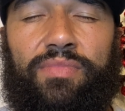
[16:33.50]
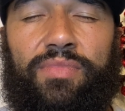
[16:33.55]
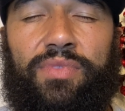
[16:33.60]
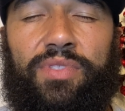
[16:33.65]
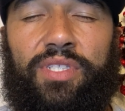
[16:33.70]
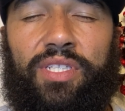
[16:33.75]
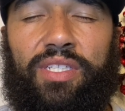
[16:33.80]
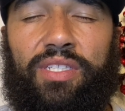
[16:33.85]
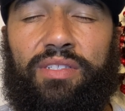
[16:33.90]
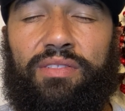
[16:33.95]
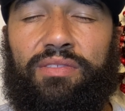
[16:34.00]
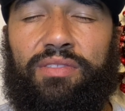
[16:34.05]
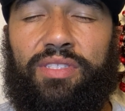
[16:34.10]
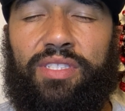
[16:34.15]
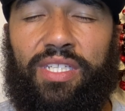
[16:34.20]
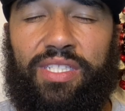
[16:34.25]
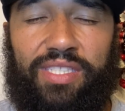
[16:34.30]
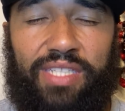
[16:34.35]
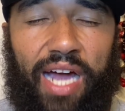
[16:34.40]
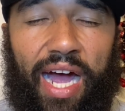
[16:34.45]
to
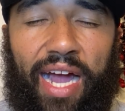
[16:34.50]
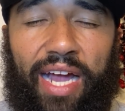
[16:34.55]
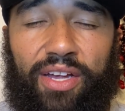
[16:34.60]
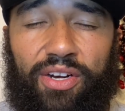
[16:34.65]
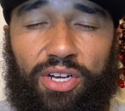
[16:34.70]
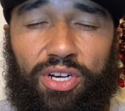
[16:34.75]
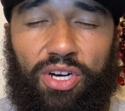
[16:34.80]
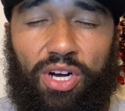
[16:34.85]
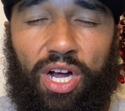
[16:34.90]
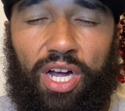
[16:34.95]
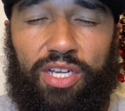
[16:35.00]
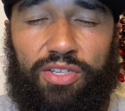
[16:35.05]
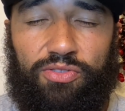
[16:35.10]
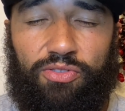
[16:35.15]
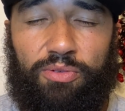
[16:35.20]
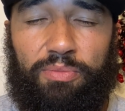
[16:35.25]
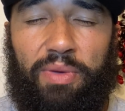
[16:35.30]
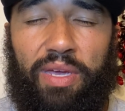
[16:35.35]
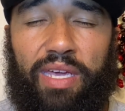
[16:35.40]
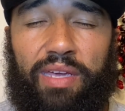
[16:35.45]
die on a cross
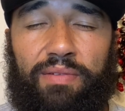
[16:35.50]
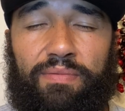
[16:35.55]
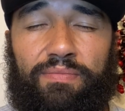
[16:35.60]
for me.